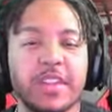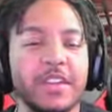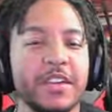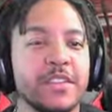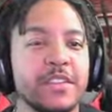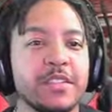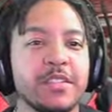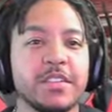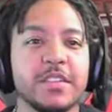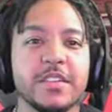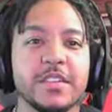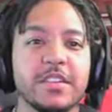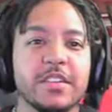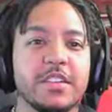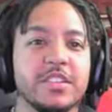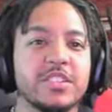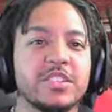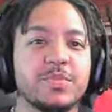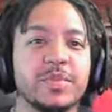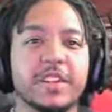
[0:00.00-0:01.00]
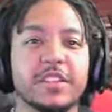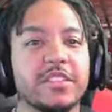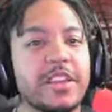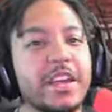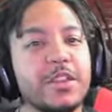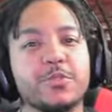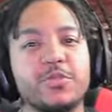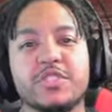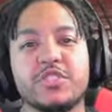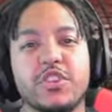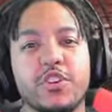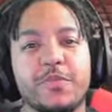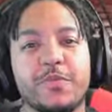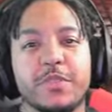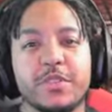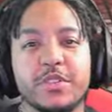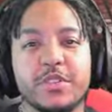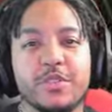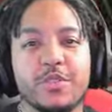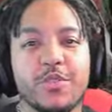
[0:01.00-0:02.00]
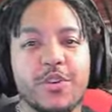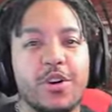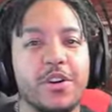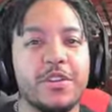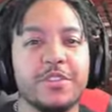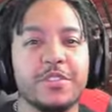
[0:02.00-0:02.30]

to Speak a language hopefully you all